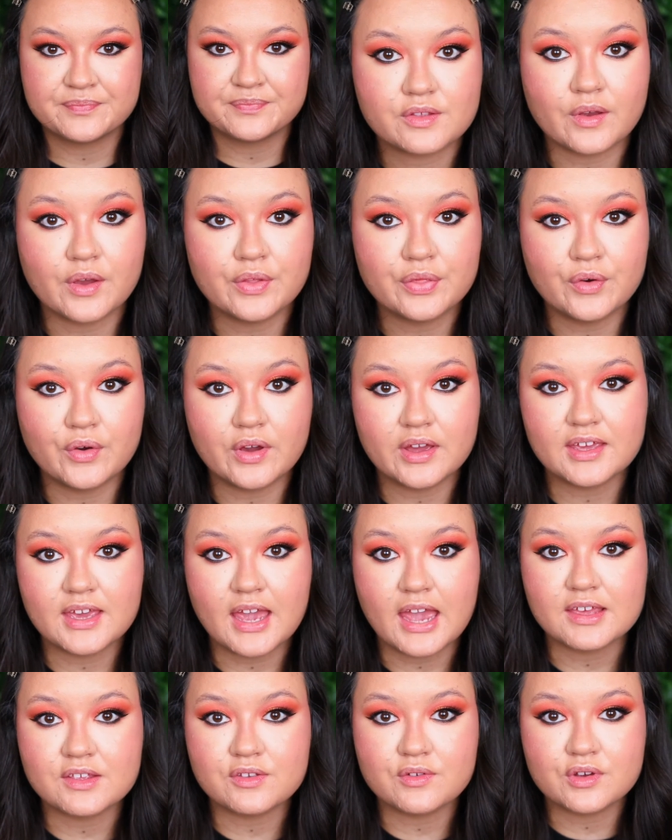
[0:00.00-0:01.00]
So I thought in
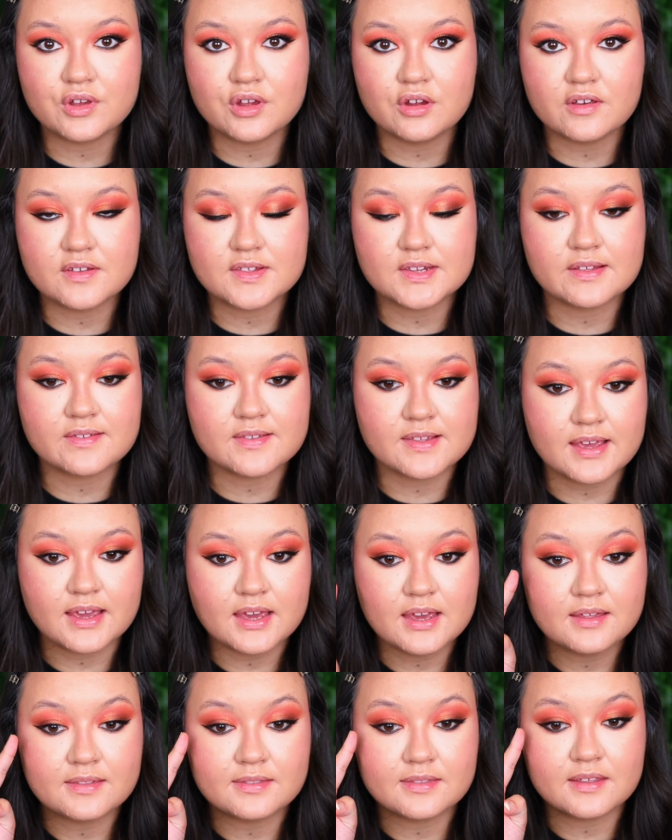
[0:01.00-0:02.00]
case you're curious to see
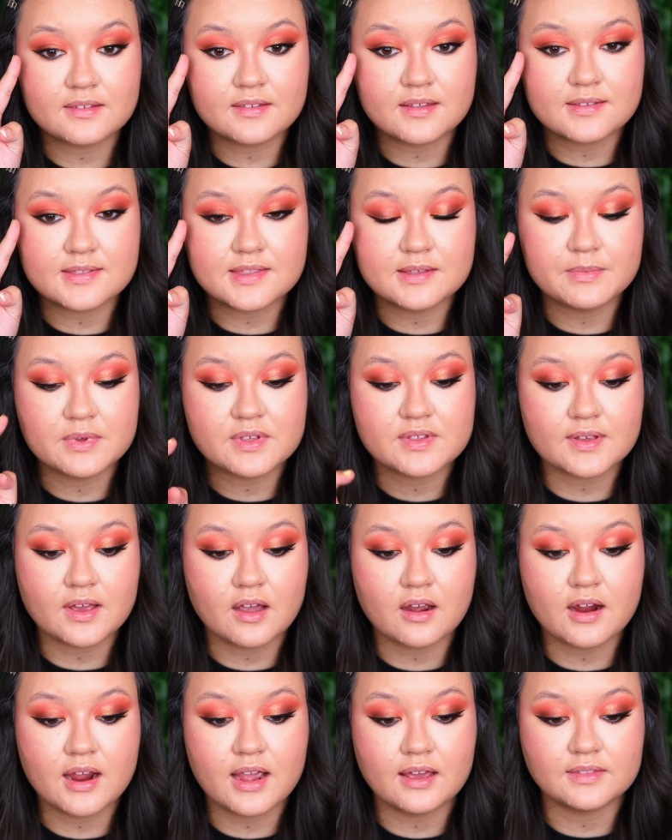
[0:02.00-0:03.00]
it, this is the
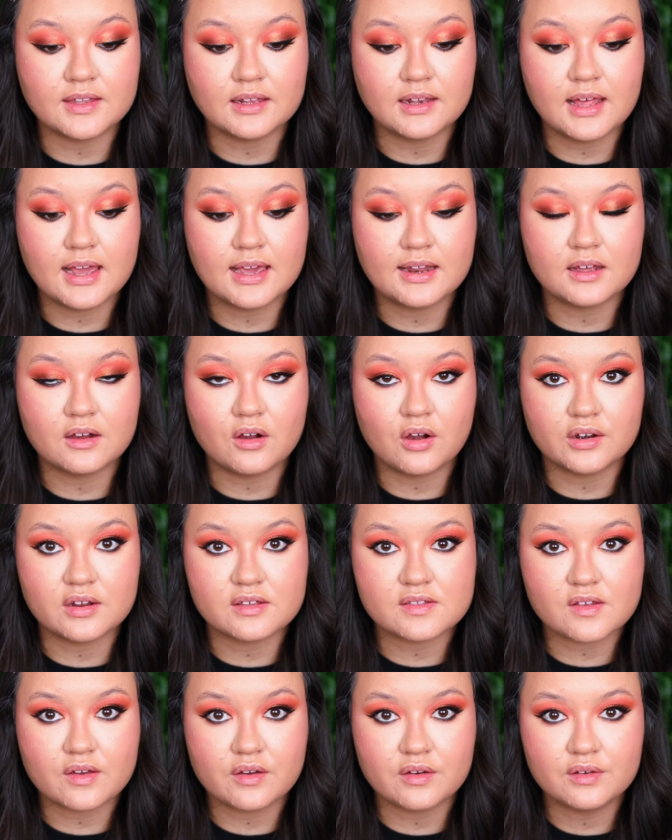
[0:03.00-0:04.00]
mascara and the liner on
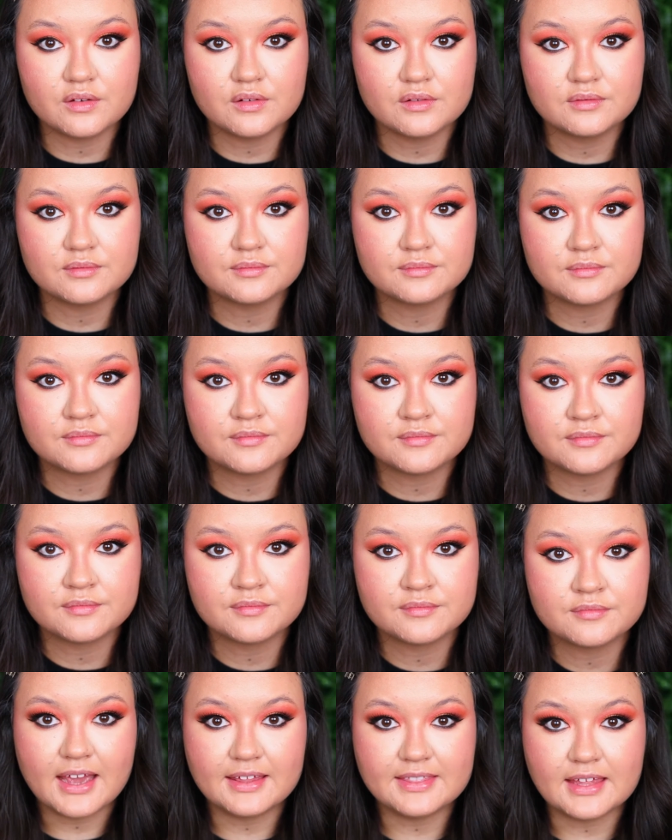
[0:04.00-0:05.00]
its own.
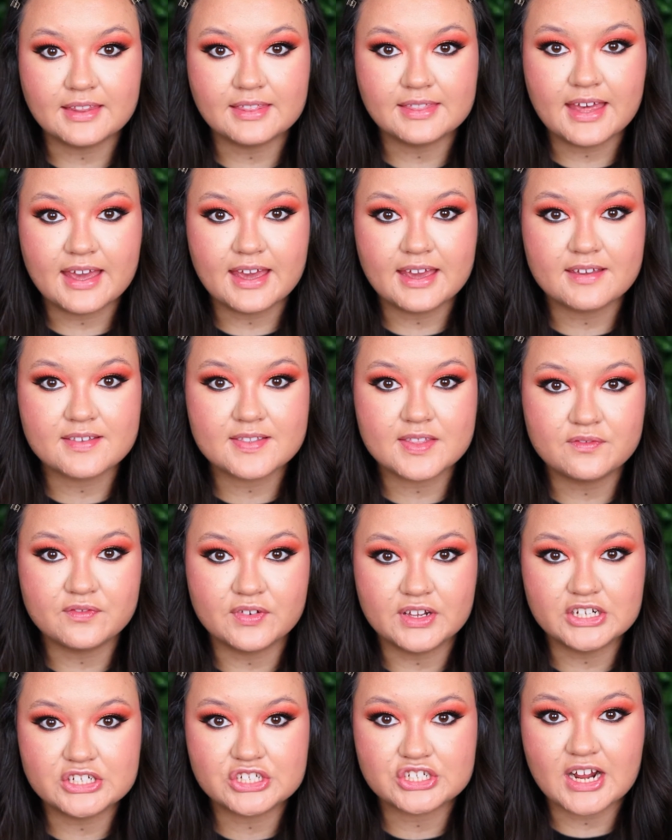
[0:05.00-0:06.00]
And then there is the
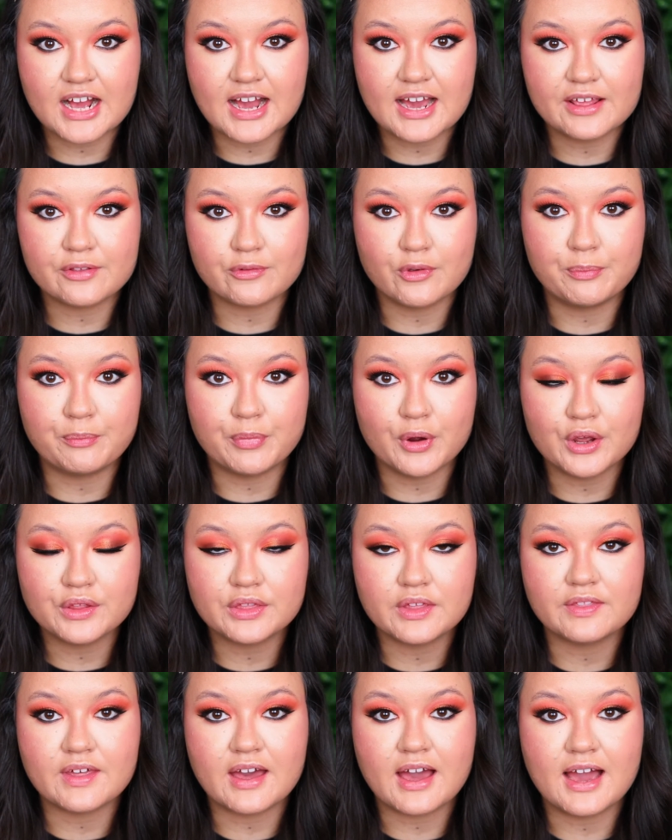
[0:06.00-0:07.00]
finished eyes with both
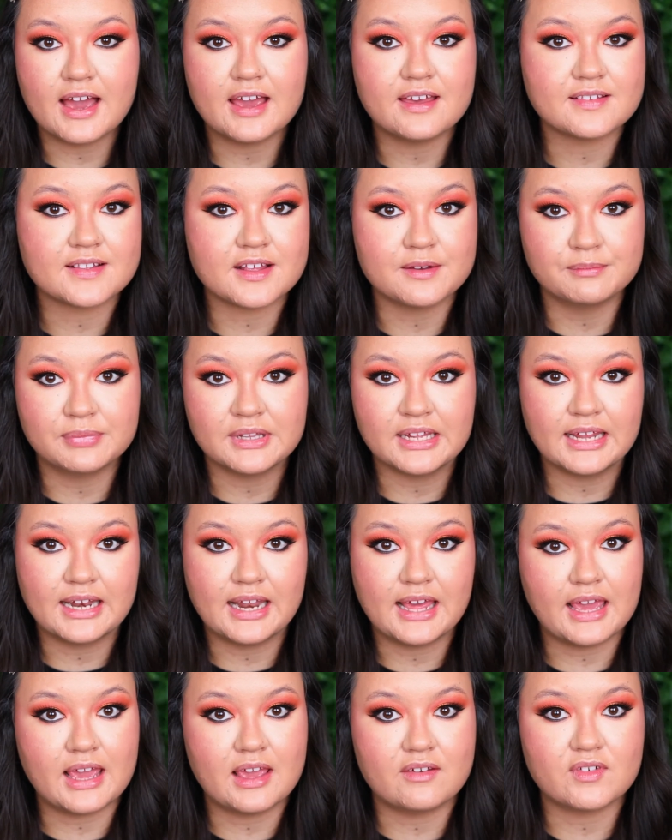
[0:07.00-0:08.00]
of the eyes
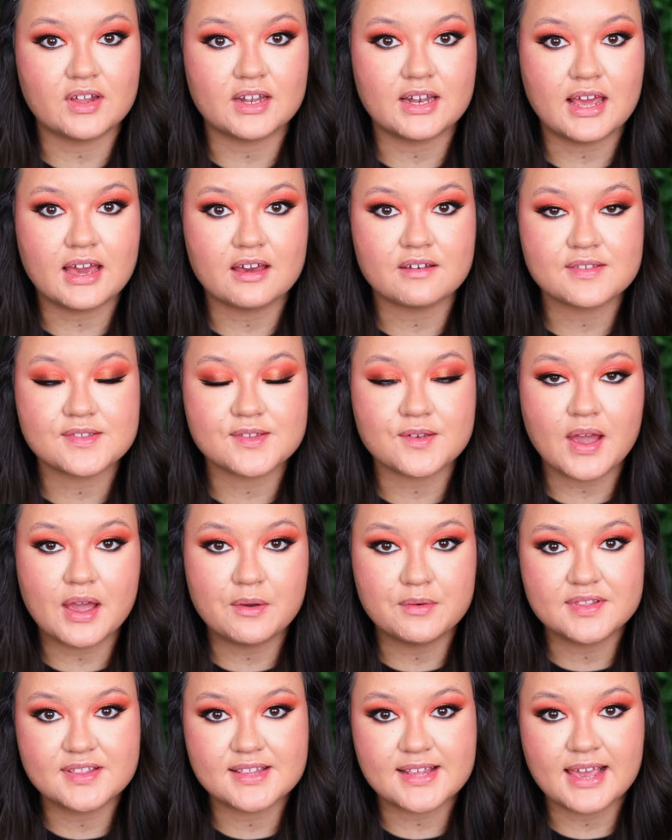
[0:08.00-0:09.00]
completely even now. So I
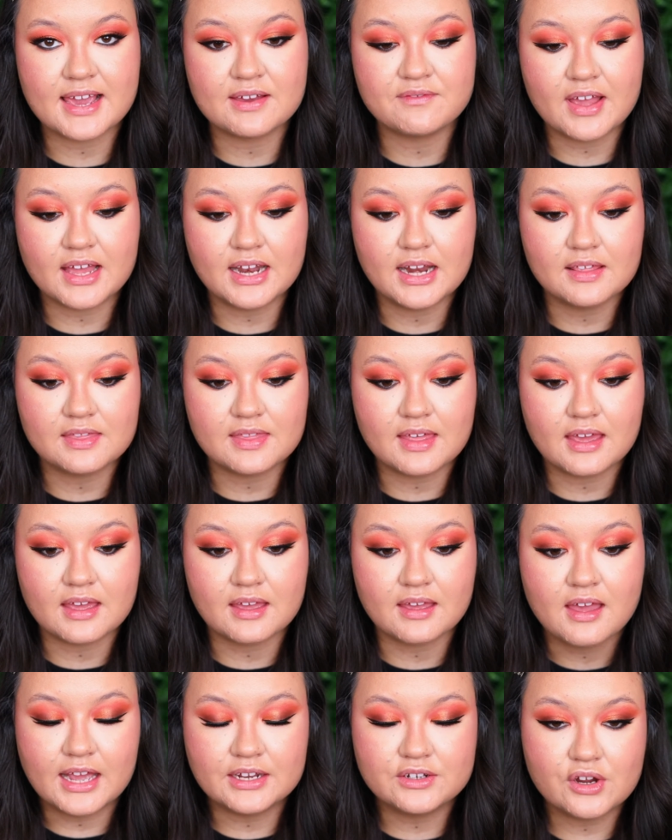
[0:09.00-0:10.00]
would say if
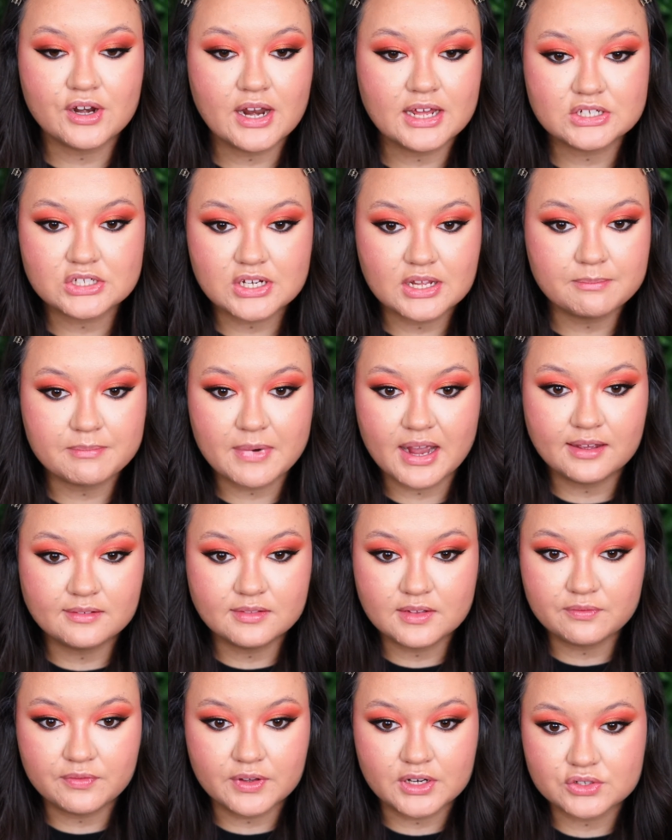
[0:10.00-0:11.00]
anything, I don't actually mind
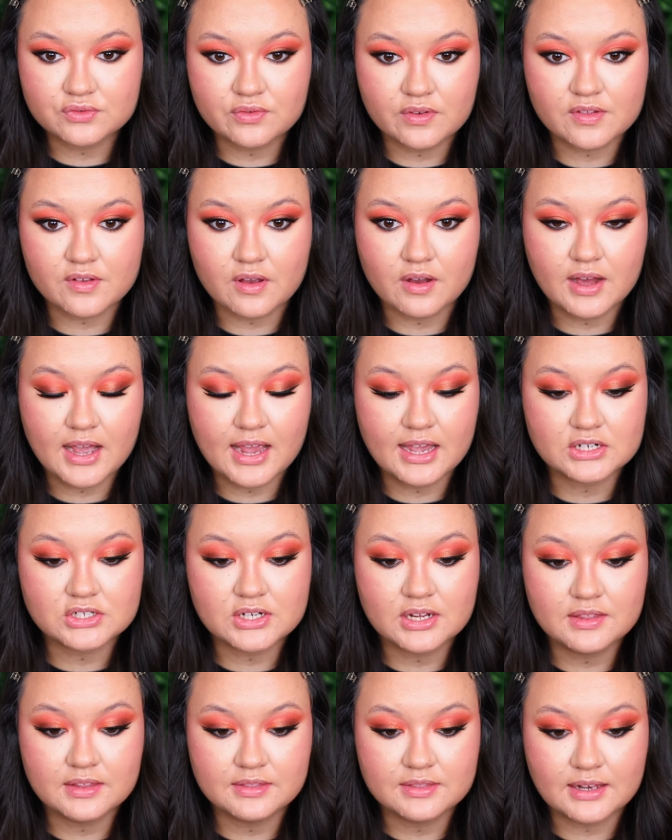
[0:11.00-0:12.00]
the finished result. I
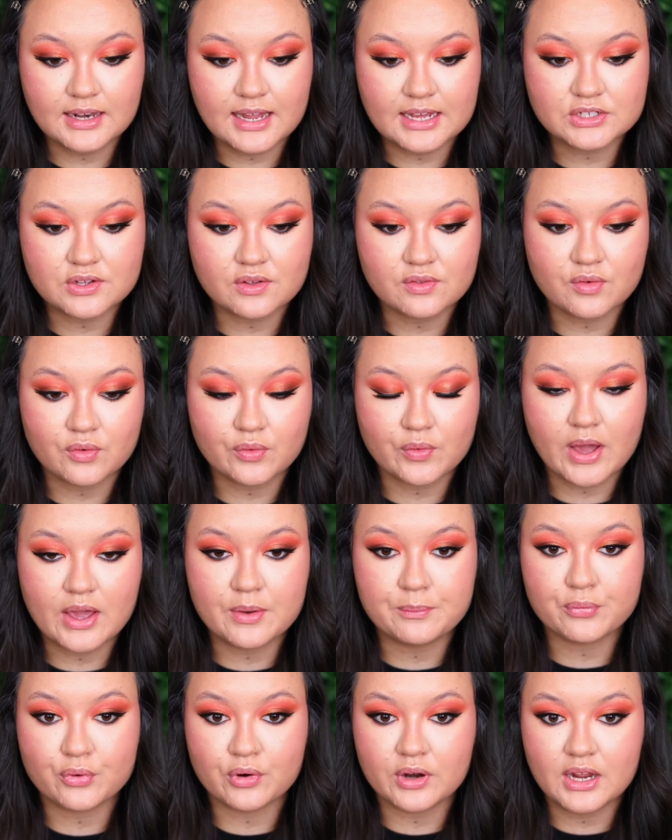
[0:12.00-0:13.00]
actually think the lashes look
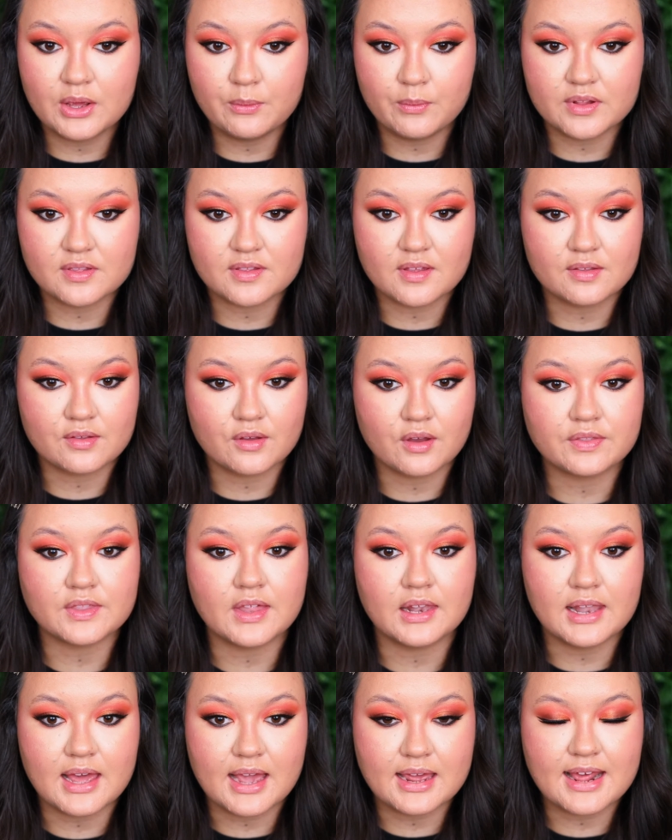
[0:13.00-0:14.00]
quite pretty once it's got
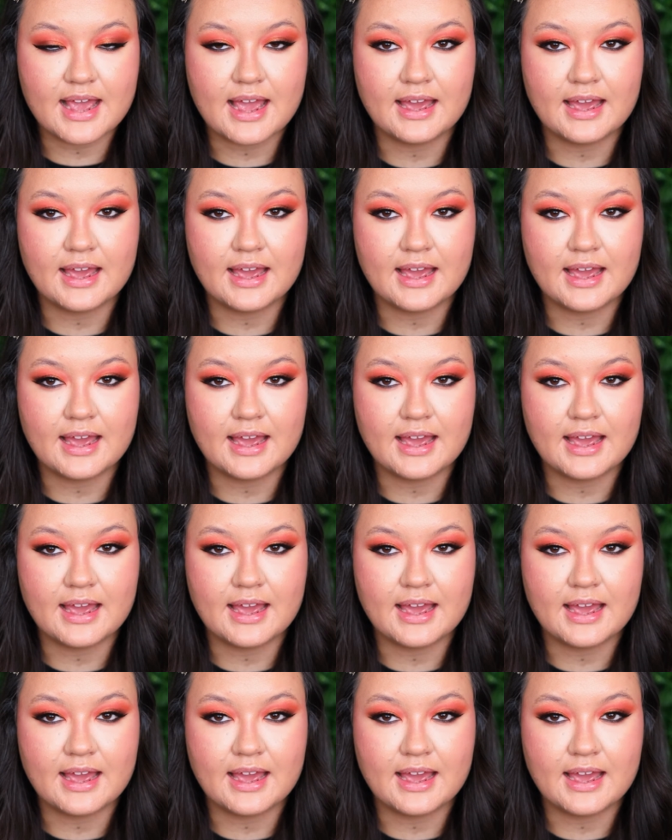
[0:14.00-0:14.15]
the liner